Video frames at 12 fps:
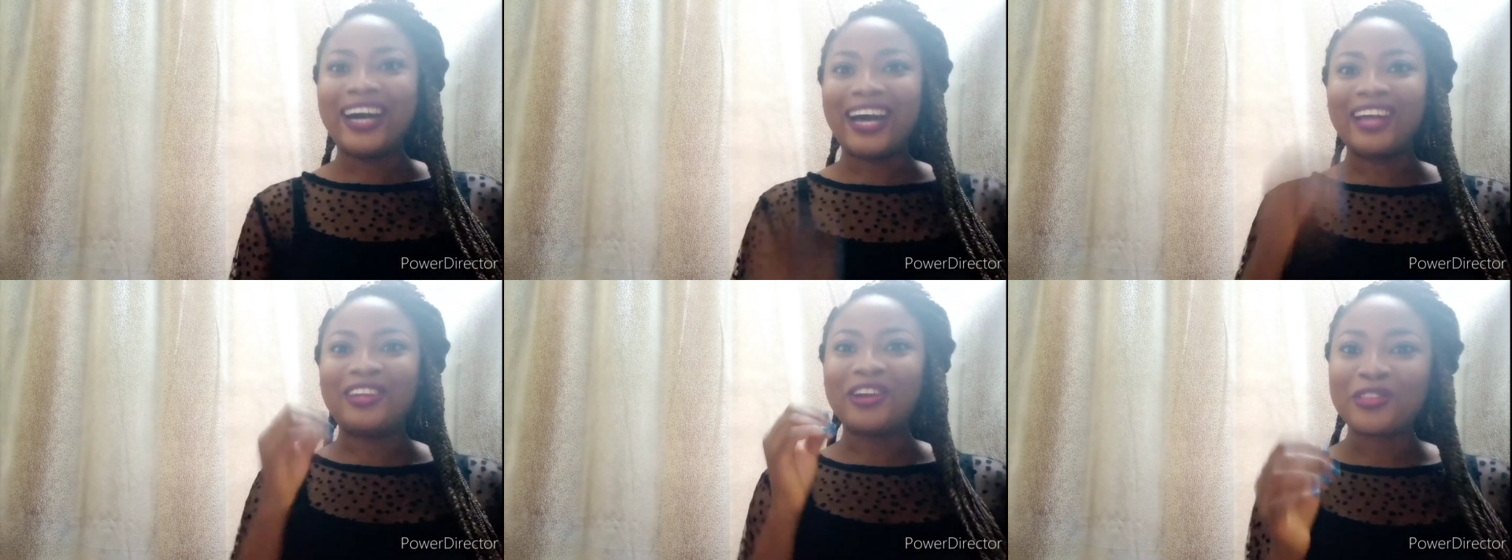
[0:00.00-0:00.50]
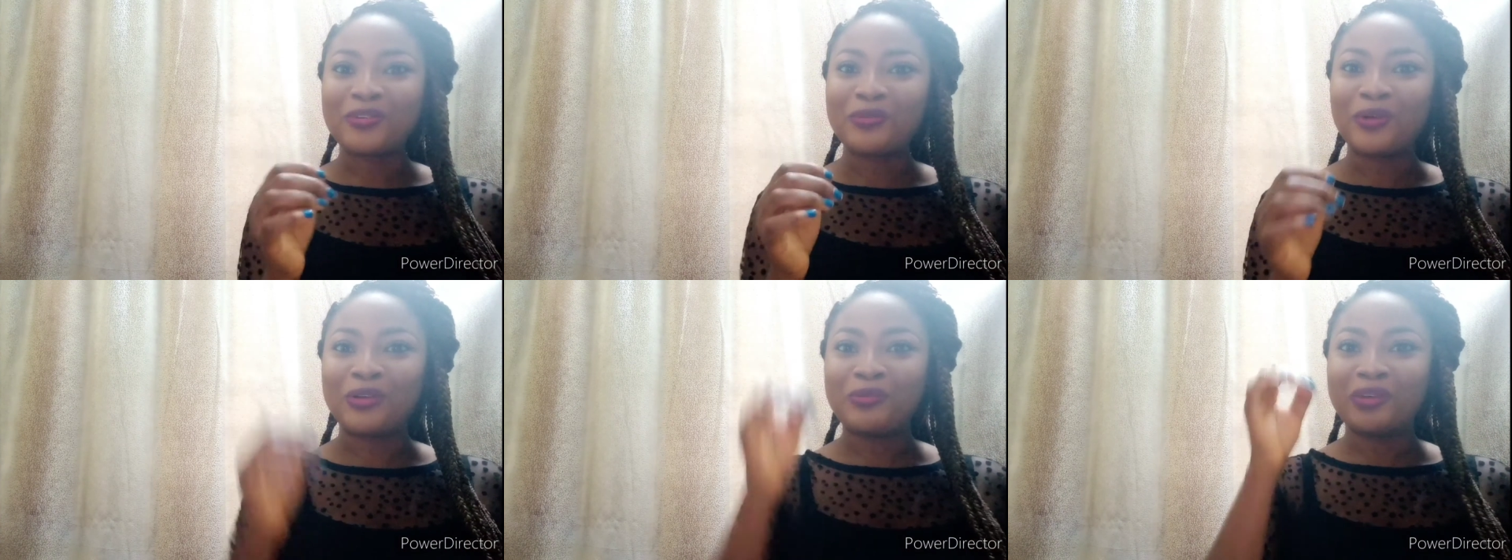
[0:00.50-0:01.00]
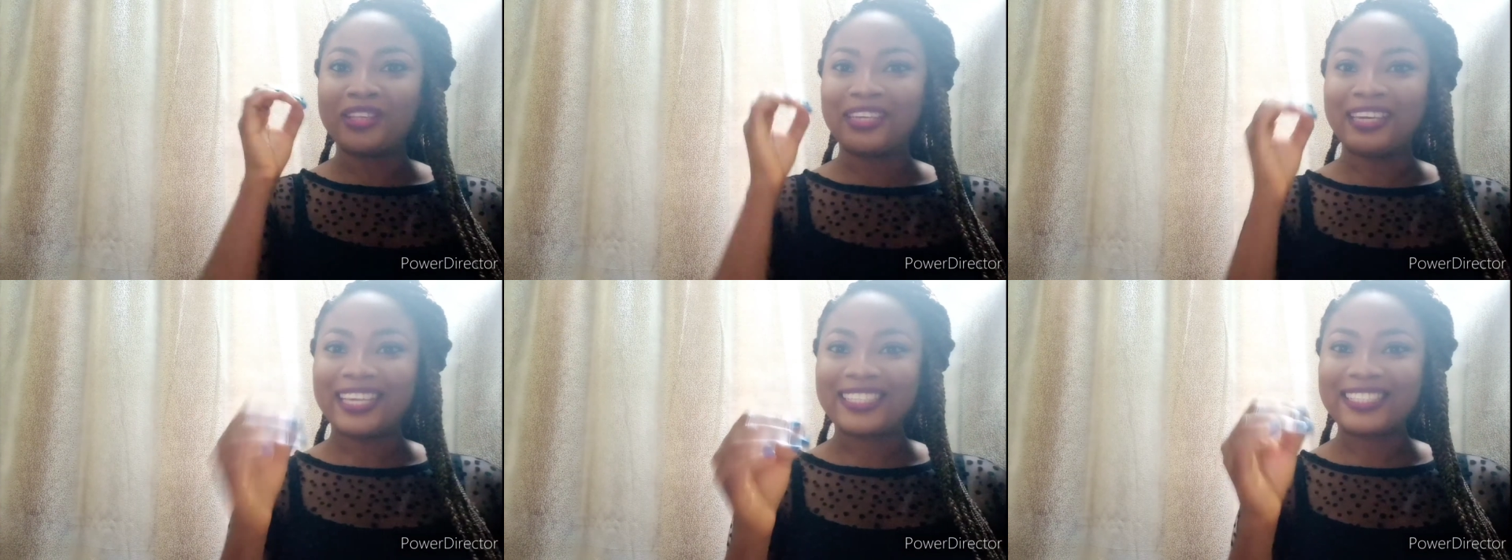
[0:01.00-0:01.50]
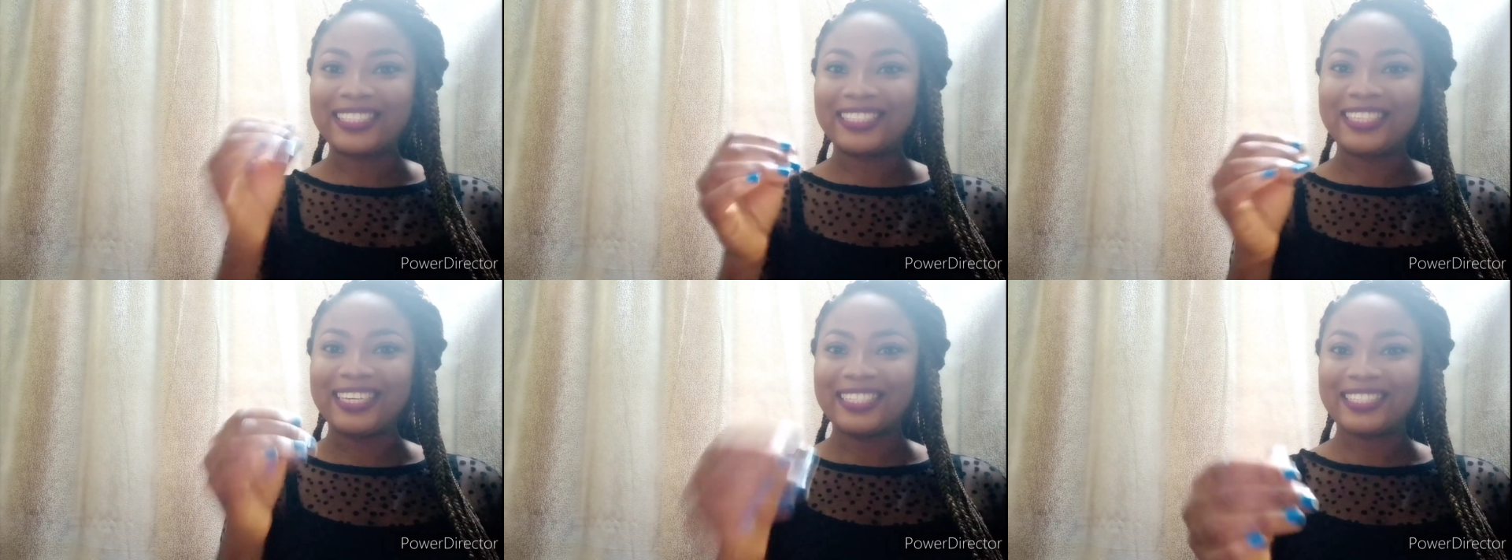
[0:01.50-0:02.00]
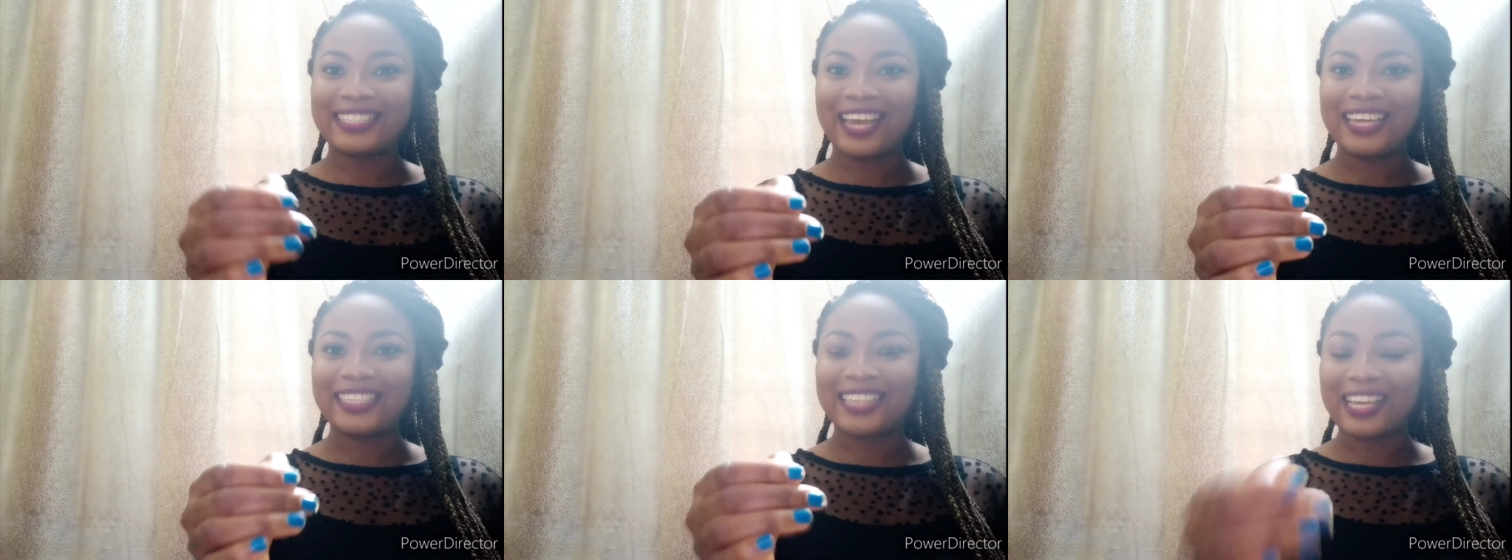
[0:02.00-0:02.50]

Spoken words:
Another word where the letter G is silent.